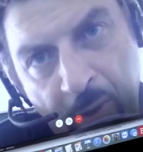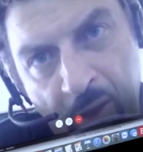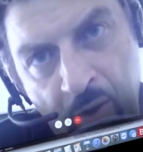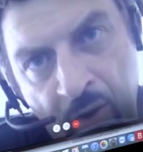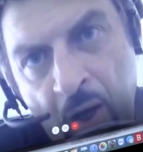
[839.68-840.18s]

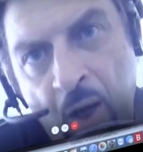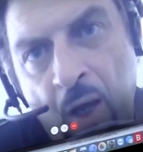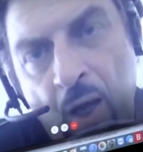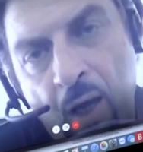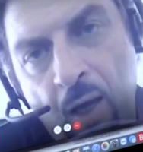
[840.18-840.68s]
because
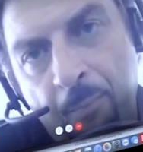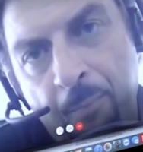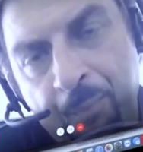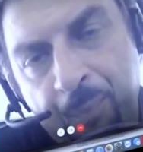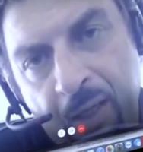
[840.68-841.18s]

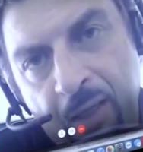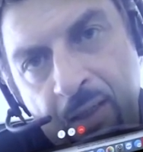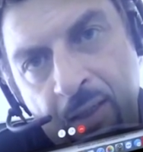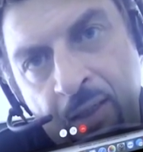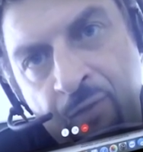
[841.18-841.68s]
um,
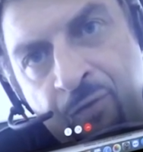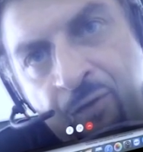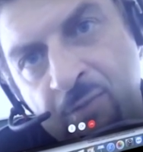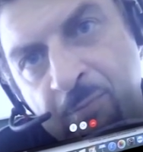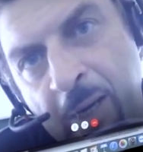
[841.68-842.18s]
the
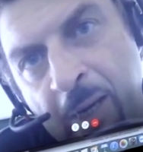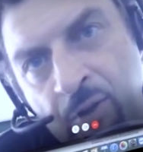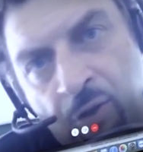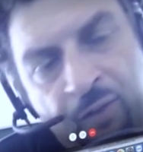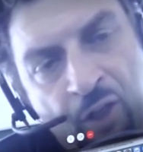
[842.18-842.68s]
first
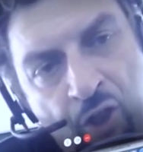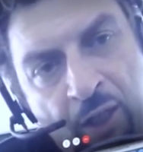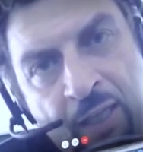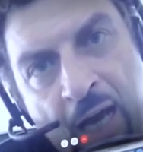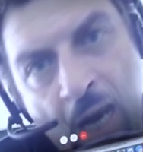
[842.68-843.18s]
part of the
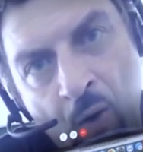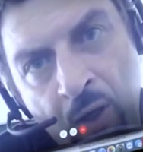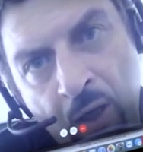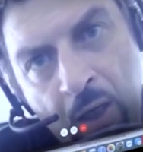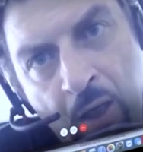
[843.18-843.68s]
shutdown